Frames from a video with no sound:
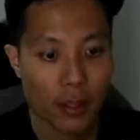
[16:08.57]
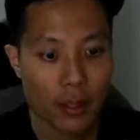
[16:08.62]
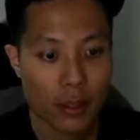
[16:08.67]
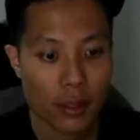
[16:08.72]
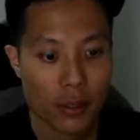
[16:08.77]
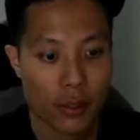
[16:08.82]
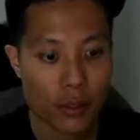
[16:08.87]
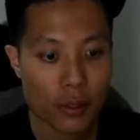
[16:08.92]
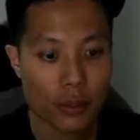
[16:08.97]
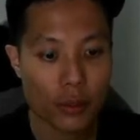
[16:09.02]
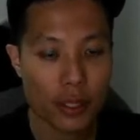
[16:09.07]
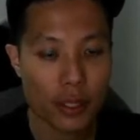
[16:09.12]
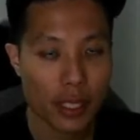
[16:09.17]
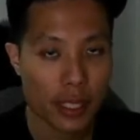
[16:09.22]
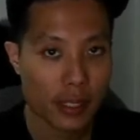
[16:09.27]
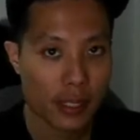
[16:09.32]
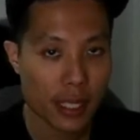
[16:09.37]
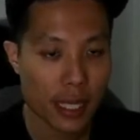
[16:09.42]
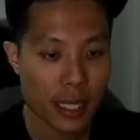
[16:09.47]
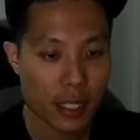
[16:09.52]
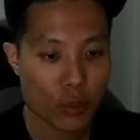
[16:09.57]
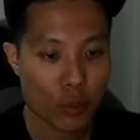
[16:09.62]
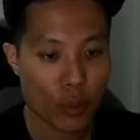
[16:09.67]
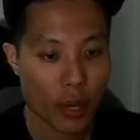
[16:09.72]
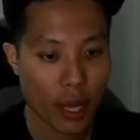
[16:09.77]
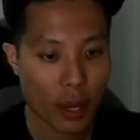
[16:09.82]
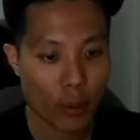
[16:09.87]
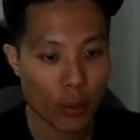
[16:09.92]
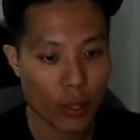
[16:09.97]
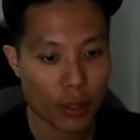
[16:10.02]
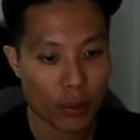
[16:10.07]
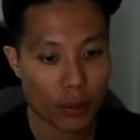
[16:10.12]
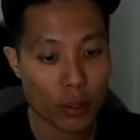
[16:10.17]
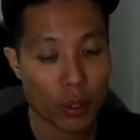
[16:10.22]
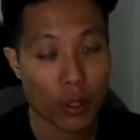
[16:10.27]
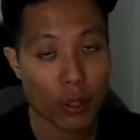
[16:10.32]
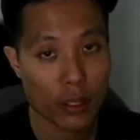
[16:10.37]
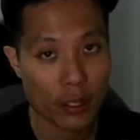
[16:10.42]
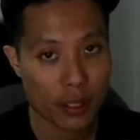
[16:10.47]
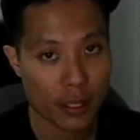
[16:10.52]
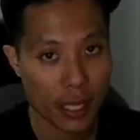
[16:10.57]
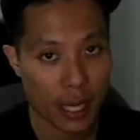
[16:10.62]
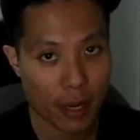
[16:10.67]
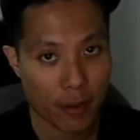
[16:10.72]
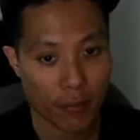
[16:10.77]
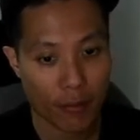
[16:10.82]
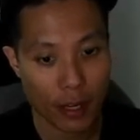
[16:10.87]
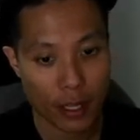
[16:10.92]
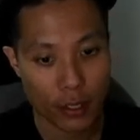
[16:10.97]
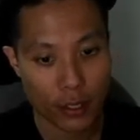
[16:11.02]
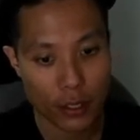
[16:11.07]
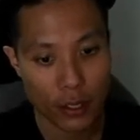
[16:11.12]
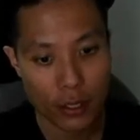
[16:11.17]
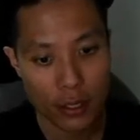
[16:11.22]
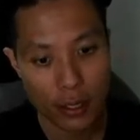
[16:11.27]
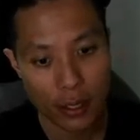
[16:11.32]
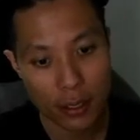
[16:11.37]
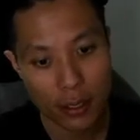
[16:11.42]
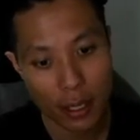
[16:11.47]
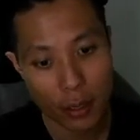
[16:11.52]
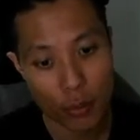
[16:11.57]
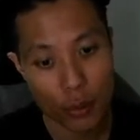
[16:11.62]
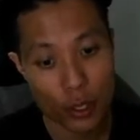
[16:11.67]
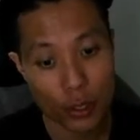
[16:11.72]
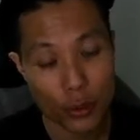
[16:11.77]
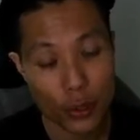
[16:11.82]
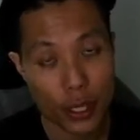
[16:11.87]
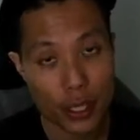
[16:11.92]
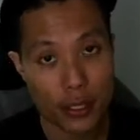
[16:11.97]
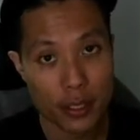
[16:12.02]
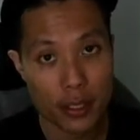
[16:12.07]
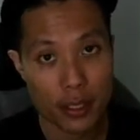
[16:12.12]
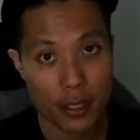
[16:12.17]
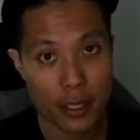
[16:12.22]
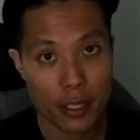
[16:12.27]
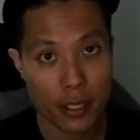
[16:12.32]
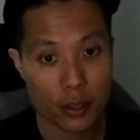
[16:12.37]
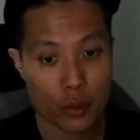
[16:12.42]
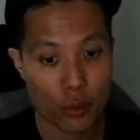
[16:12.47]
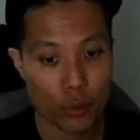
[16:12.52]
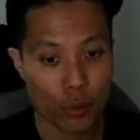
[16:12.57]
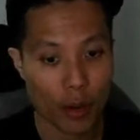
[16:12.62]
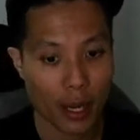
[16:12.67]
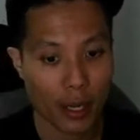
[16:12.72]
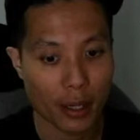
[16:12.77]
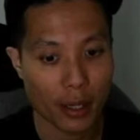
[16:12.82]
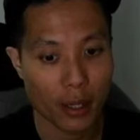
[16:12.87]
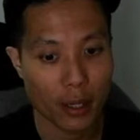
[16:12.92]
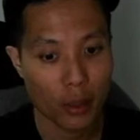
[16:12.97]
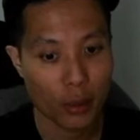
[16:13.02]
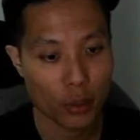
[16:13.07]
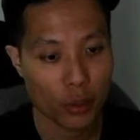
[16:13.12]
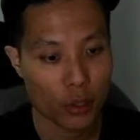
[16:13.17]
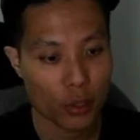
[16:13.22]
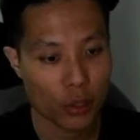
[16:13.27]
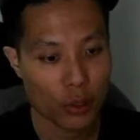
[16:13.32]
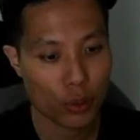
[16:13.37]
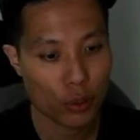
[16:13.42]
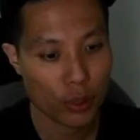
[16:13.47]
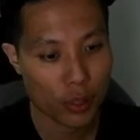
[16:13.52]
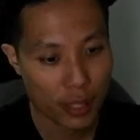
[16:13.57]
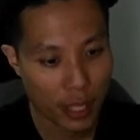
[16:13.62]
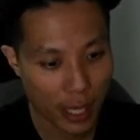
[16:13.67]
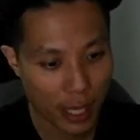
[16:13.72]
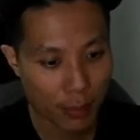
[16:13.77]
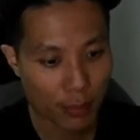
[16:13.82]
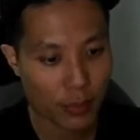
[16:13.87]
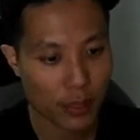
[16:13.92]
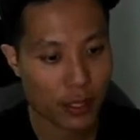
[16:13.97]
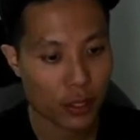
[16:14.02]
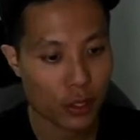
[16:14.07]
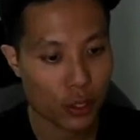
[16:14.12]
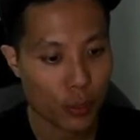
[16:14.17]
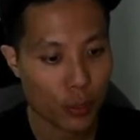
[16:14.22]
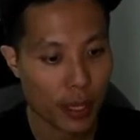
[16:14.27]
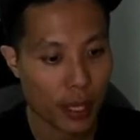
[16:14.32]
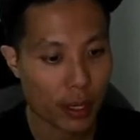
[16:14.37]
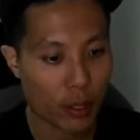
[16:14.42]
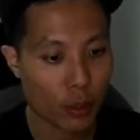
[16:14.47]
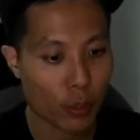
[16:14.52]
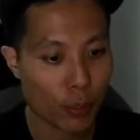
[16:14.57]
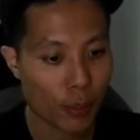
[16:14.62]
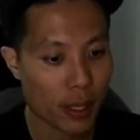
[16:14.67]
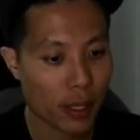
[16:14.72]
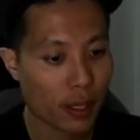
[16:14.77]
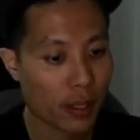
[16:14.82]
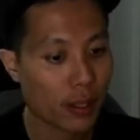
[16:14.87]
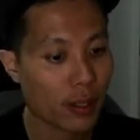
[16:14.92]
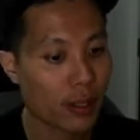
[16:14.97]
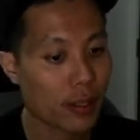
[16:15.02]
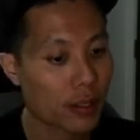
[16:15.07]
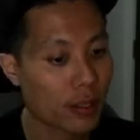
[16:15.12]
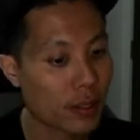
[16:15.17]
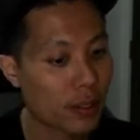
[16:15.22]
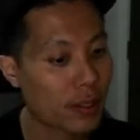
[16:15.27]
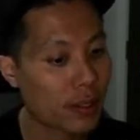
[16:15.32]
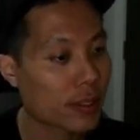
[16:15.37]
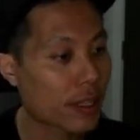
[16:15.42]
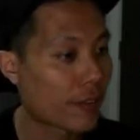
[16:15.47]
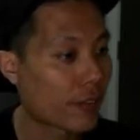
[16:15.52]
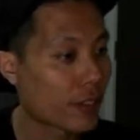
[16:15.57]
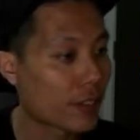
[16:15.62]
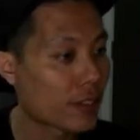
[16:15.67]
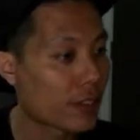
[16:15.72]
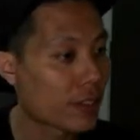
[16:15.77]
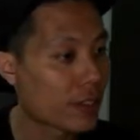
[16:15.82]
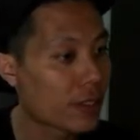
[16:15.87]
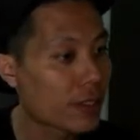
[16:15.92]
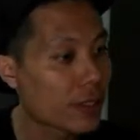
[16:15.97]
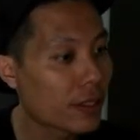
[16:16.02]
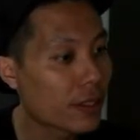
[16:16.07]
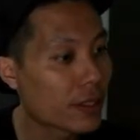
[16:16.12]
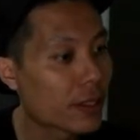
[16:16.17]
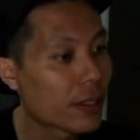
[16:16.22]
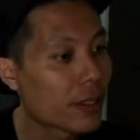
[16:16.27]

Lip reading: So next line is where we will call the setup function that we created earlier to run, which is to set up the GPIO pin 17.